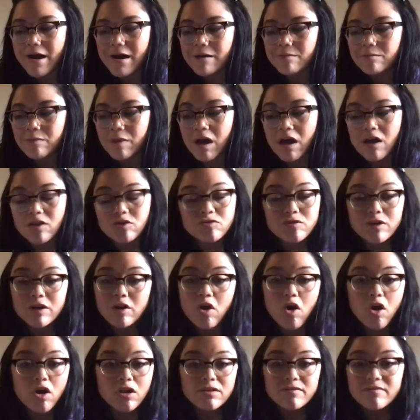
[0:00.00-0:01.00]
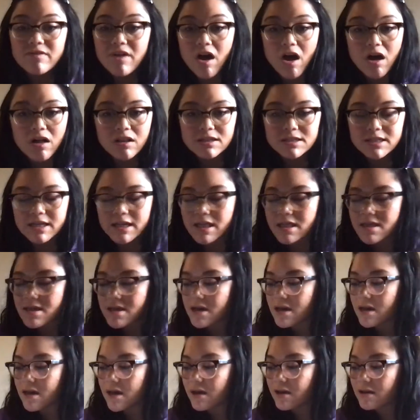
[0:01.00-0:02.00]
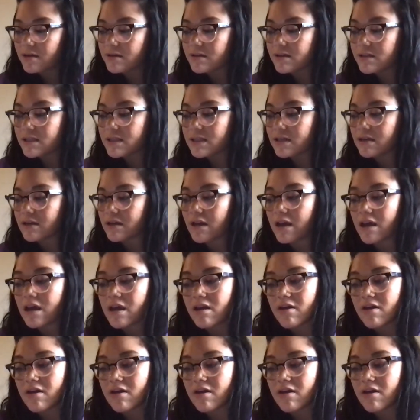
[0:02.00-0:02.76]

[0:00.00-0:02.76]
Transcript: coloring all of the holiday things and